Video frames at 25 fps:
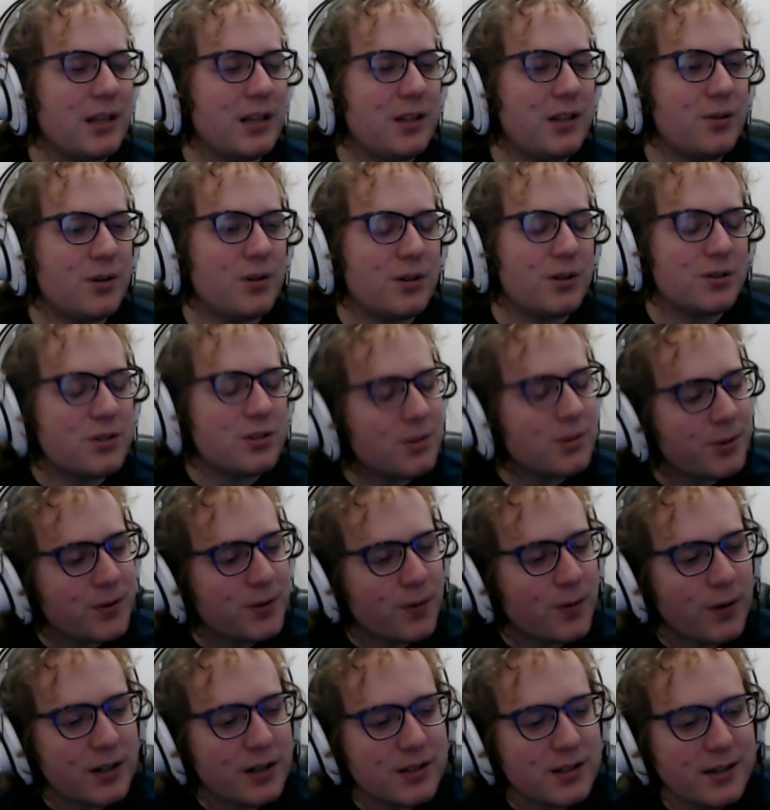you all so much
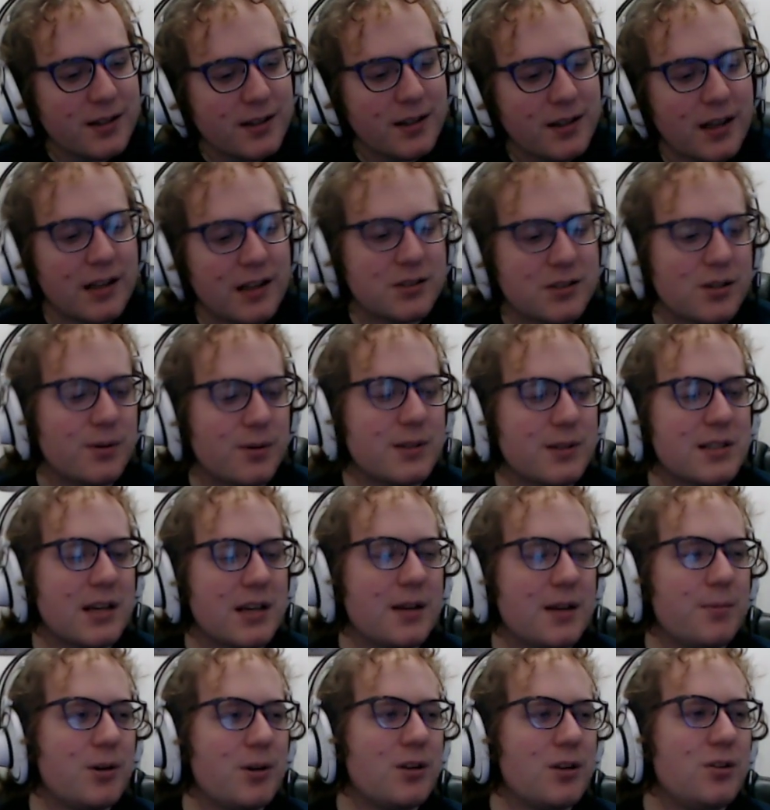for watching. As always, I
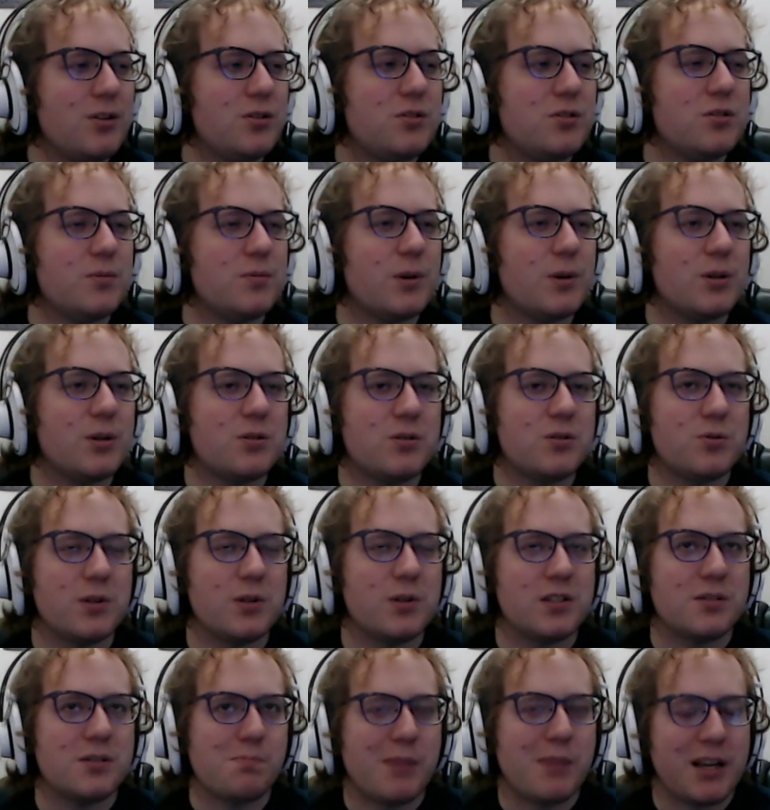am on YouTube,
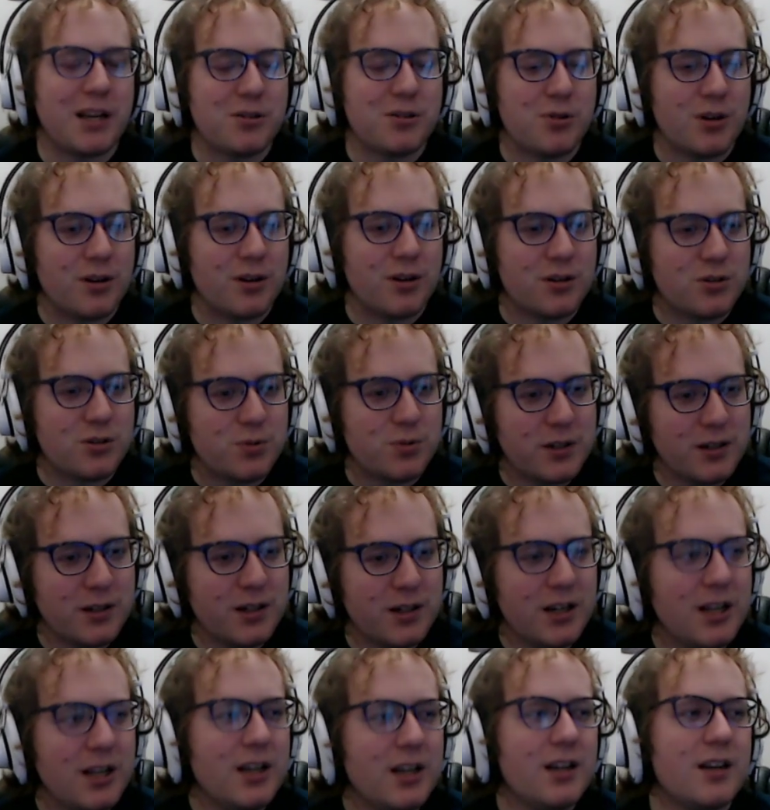Twitch, Patreon, and Twitter.
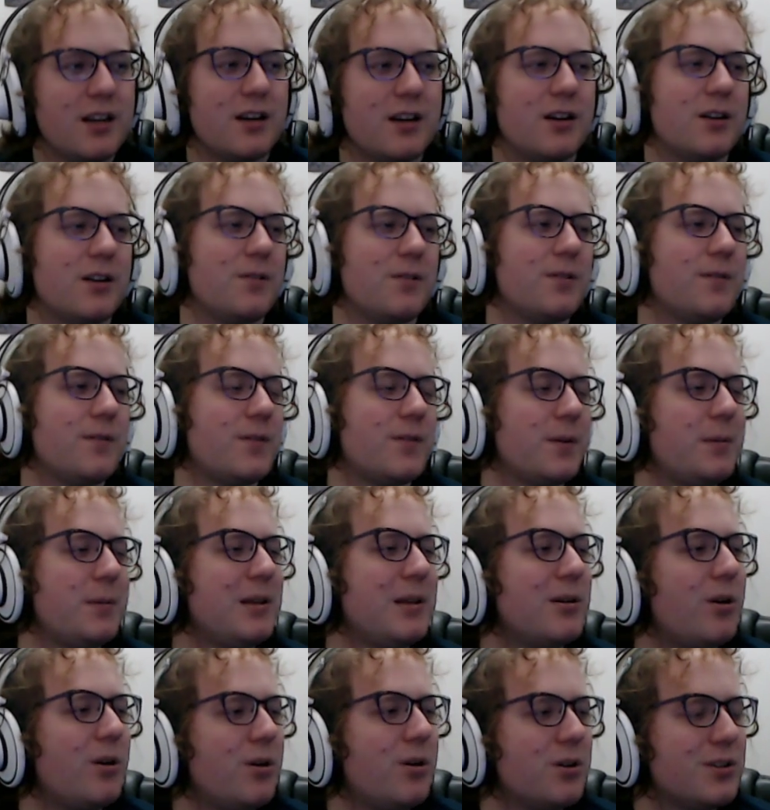You can find me
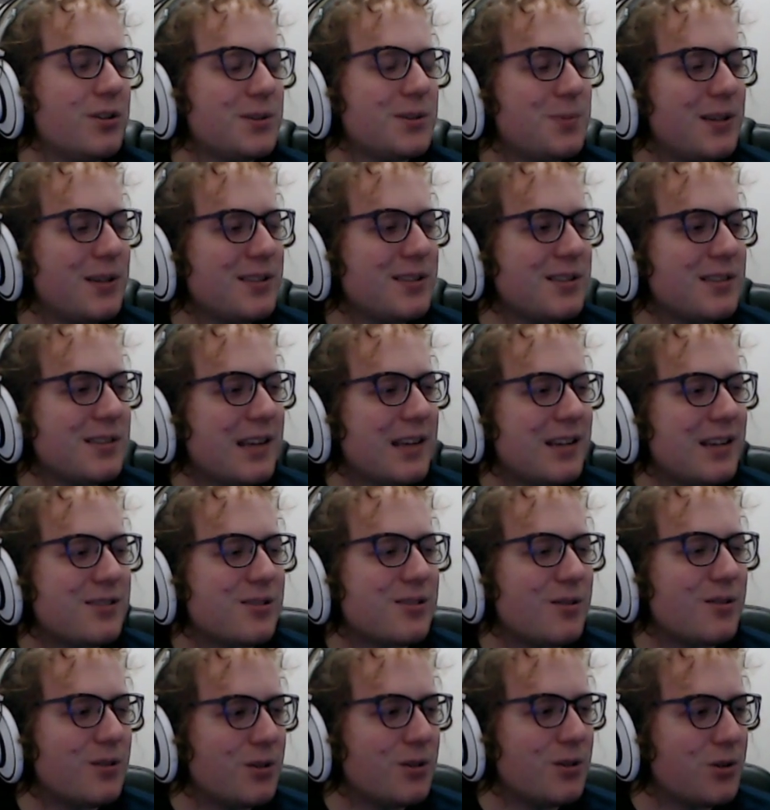in all of those places
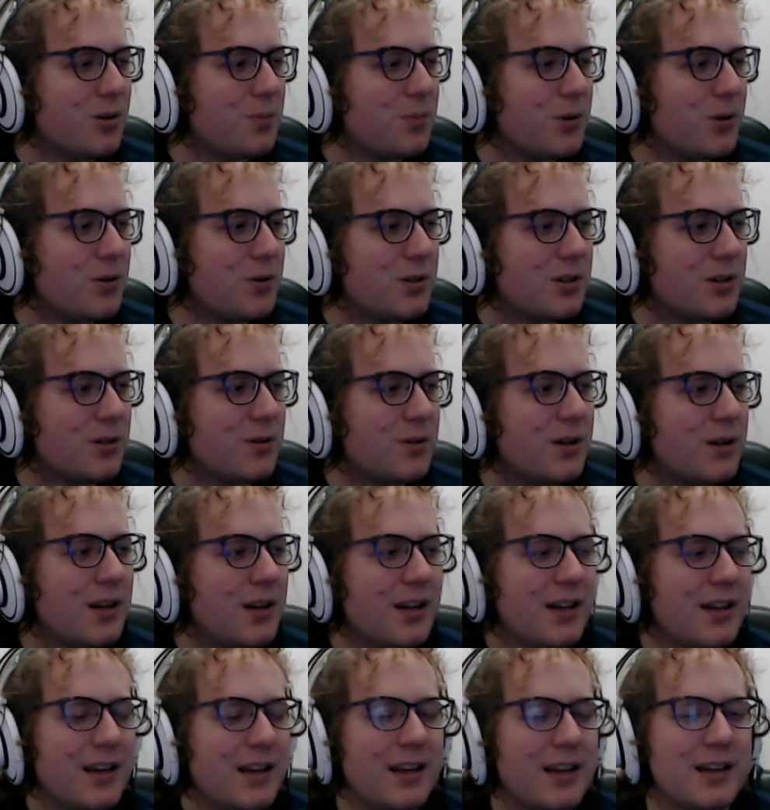as Loco Pojo.
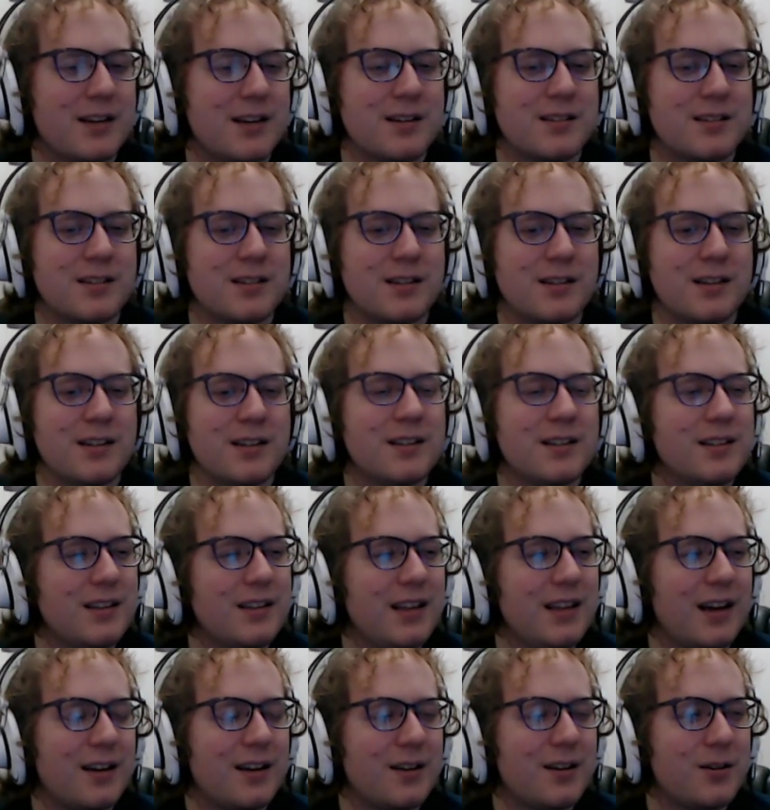And
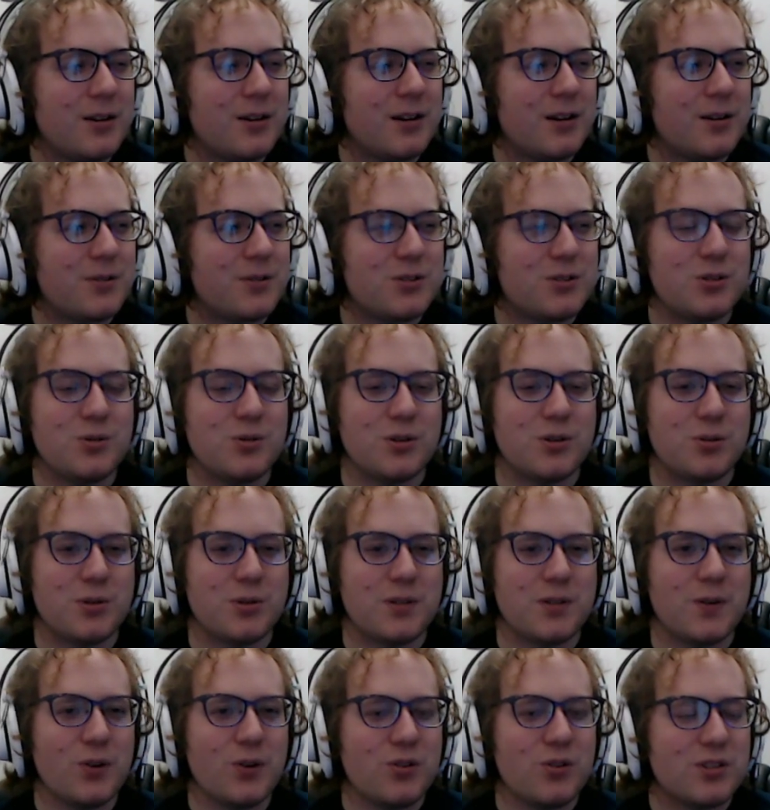to the
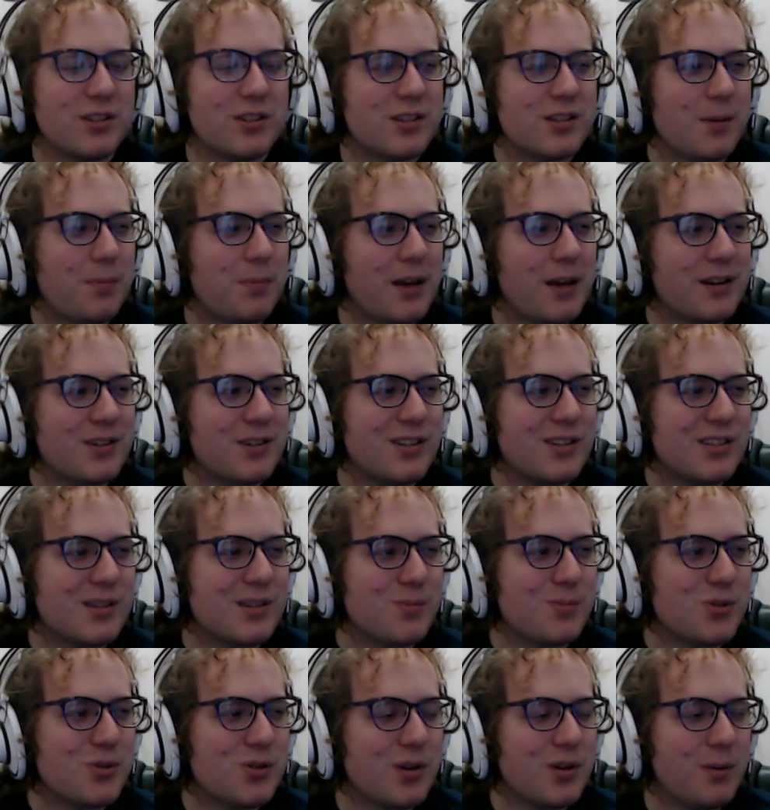Twitch folks, let's get back to
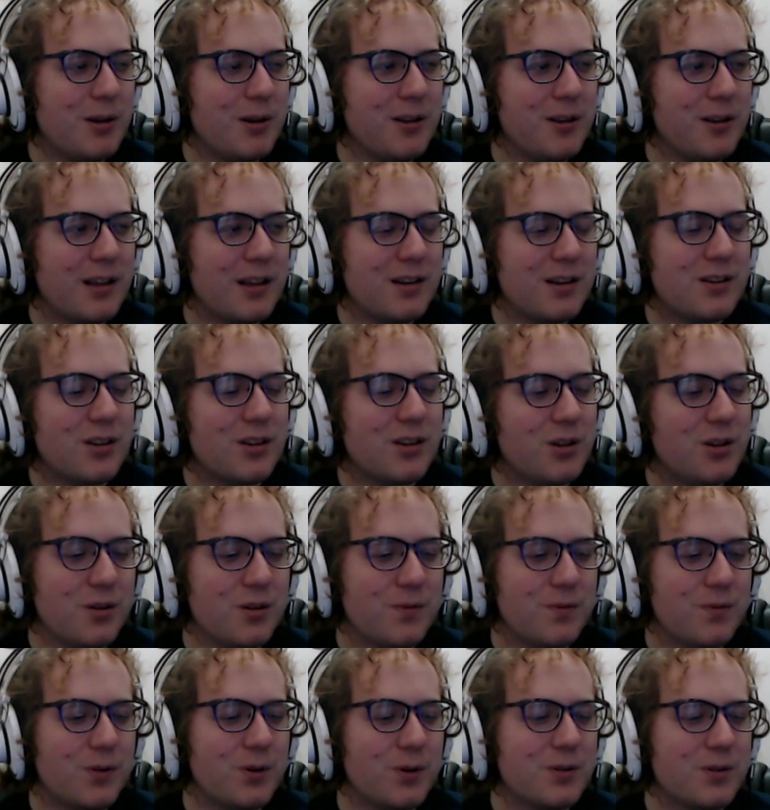some streaming. And to the
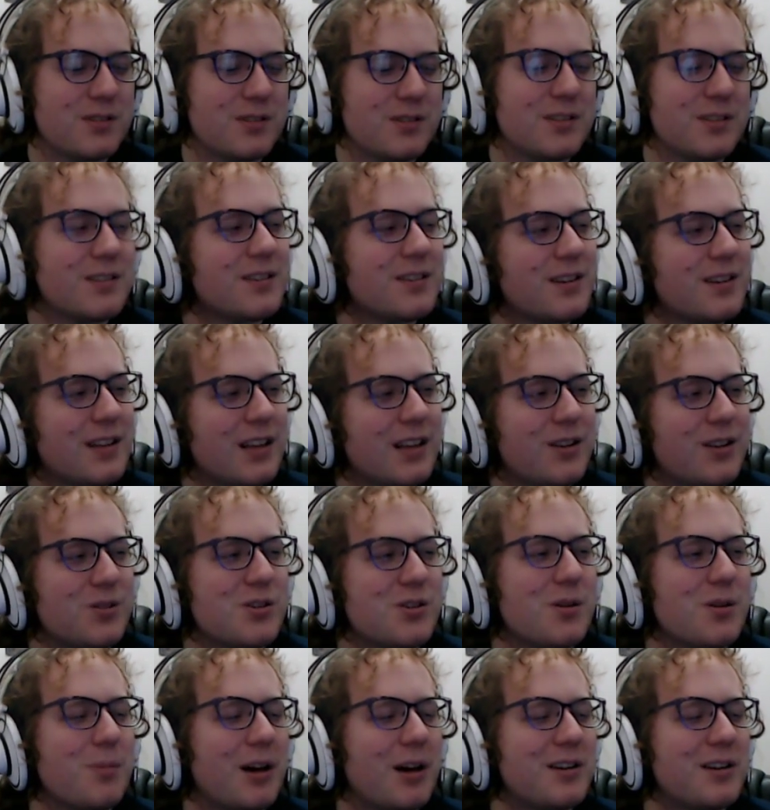YouTube folks, thank you
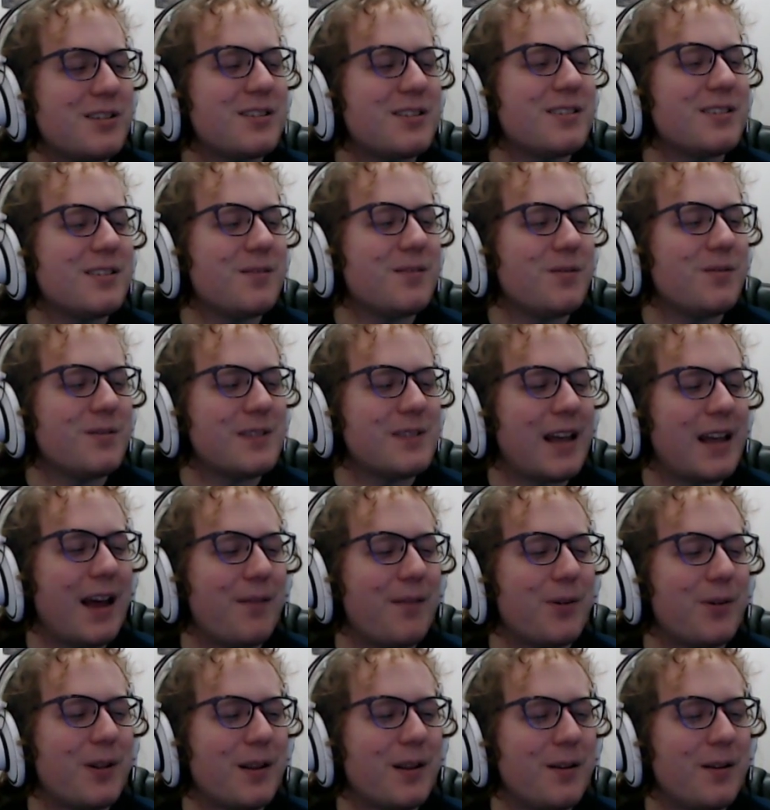so much.
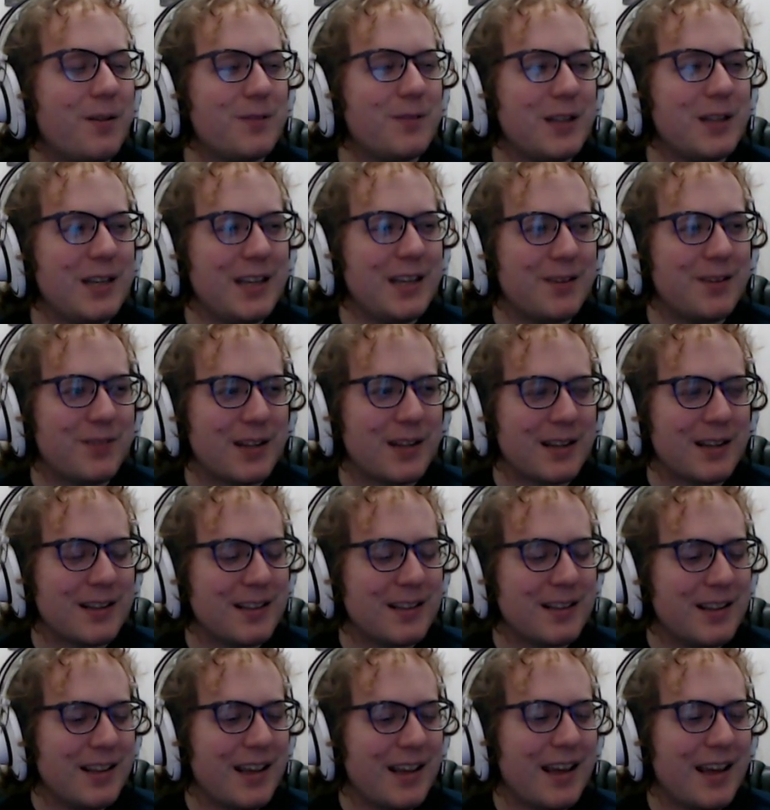Have a lovely evening,
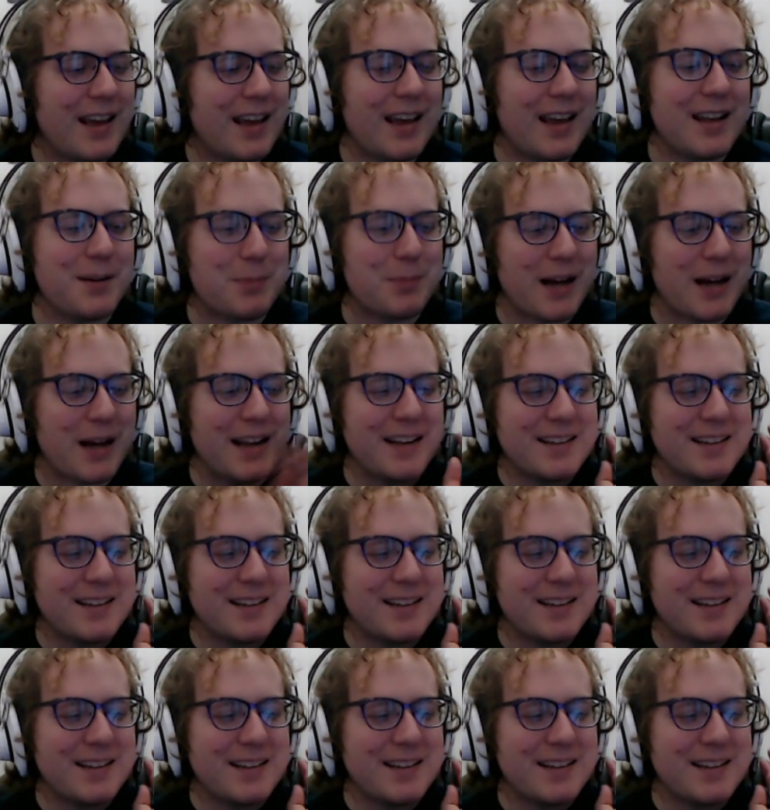and bye.